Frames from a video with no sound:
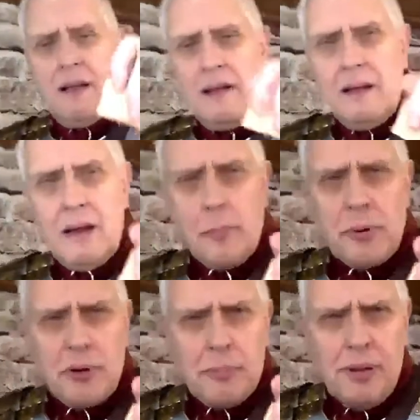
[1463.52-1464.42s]
I put
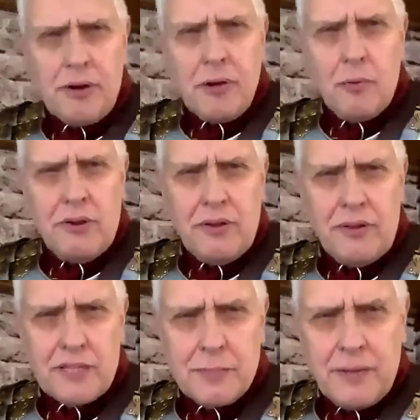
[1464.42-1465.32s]
a block of wood on
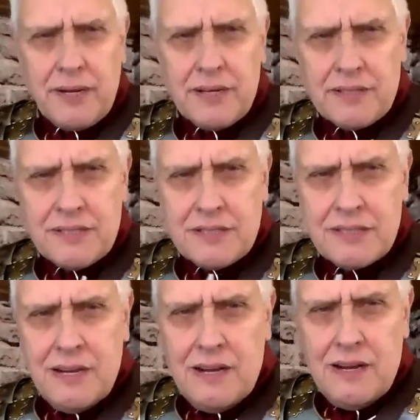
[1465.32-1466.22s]
this because it's
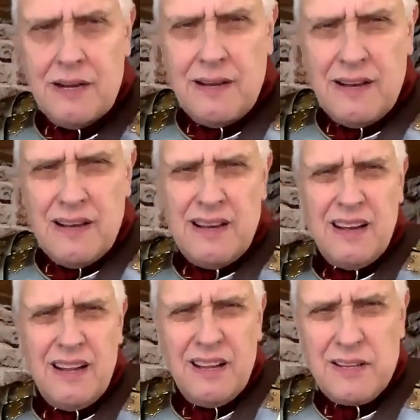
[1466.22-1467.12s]

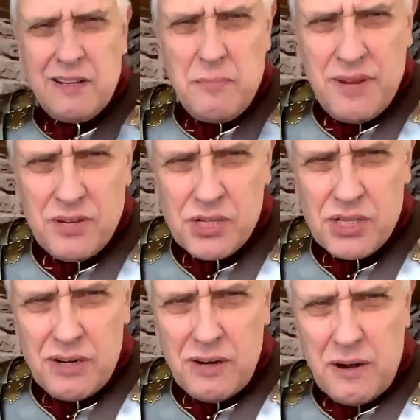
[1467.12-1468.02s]
a little bit
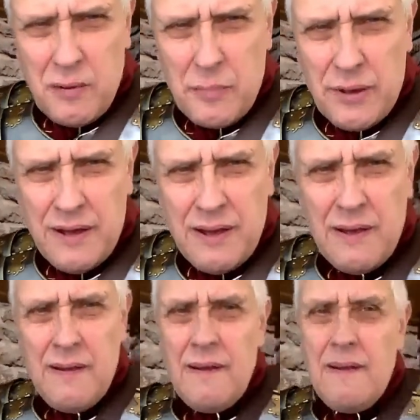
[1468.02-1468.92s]
sharp.
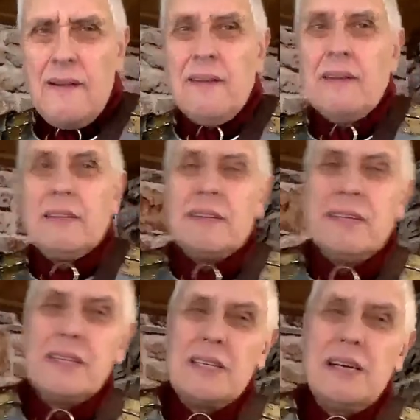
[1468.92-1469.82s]

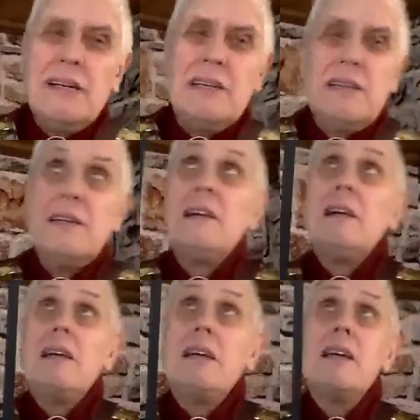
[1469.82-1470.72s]
This
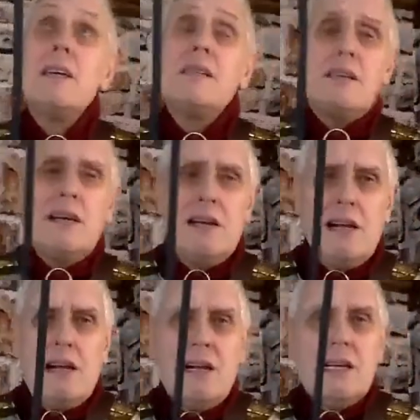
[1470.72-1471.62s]
is
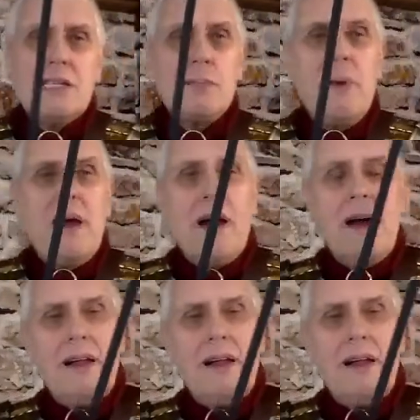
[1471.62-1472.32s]
a spear.